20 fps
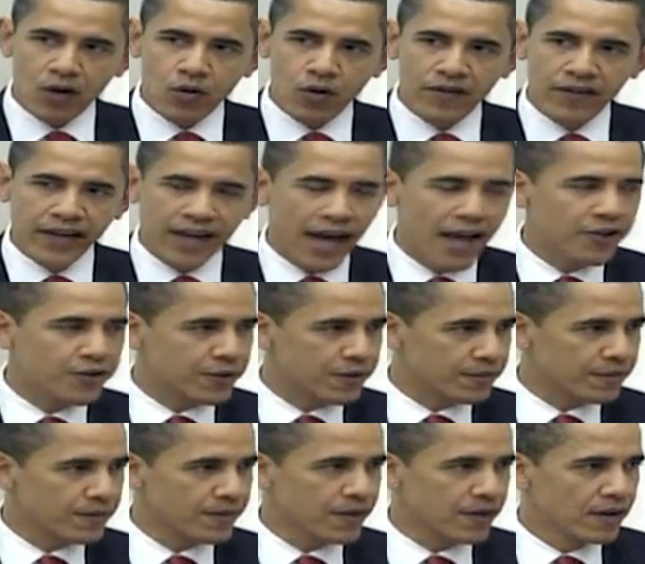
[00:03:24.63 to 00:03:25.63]

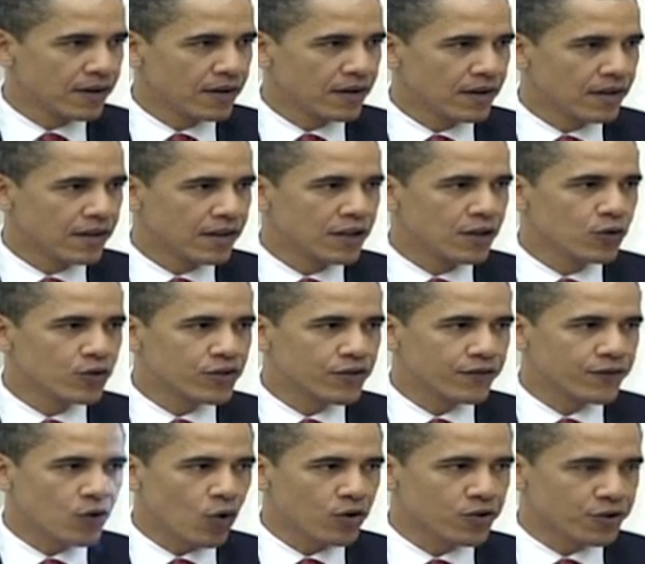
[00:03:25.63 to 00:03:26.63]
equivocation, the use
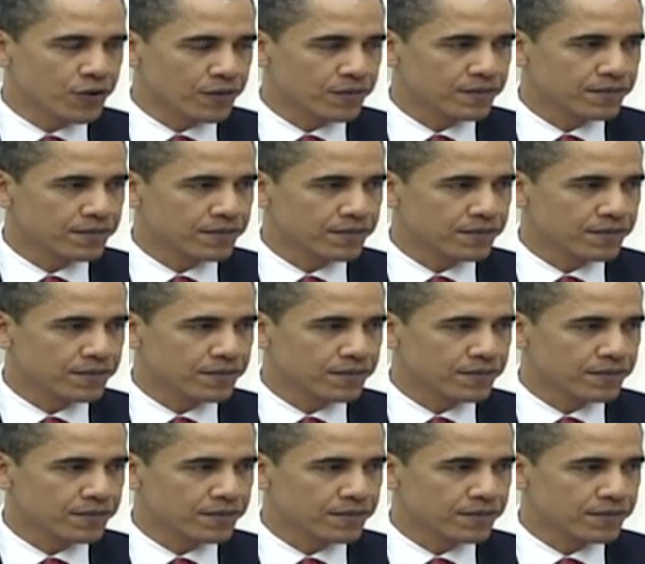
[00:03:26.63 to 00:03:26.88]
of torture.